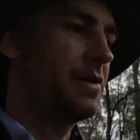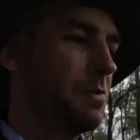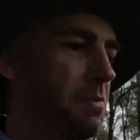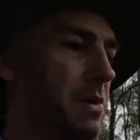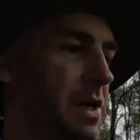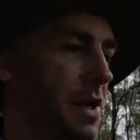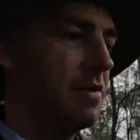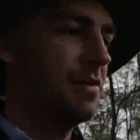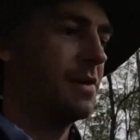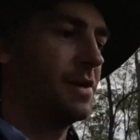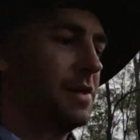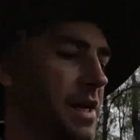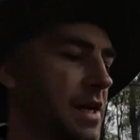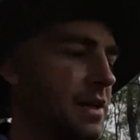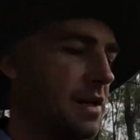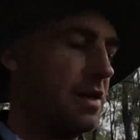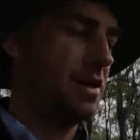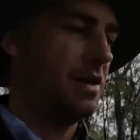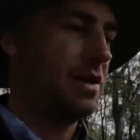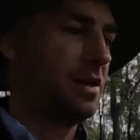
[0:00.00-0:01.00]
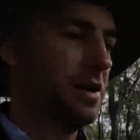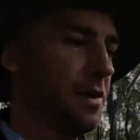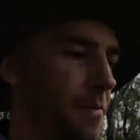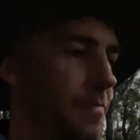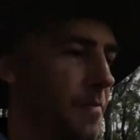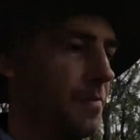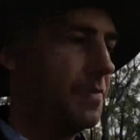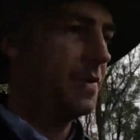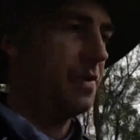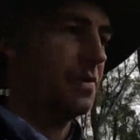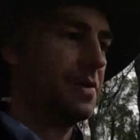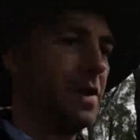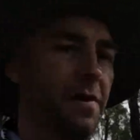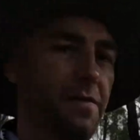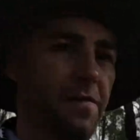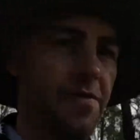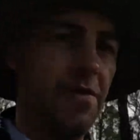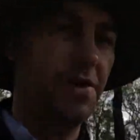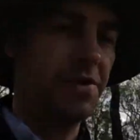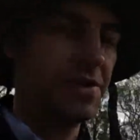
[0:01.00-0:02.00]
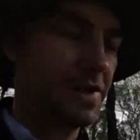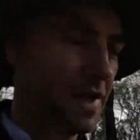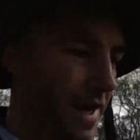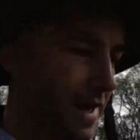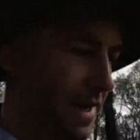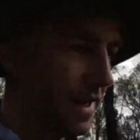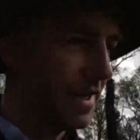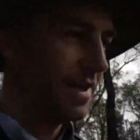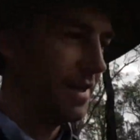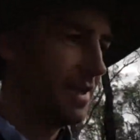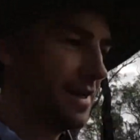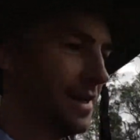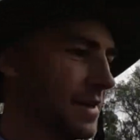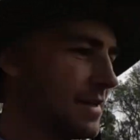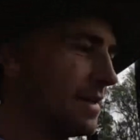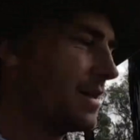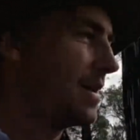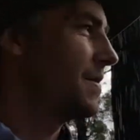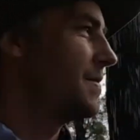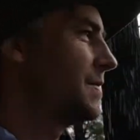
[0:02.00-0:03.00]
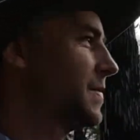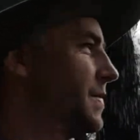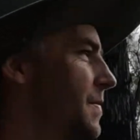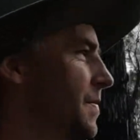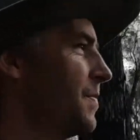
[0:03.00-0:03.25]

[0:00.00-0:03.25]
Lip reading: meter ascent on that first leg. So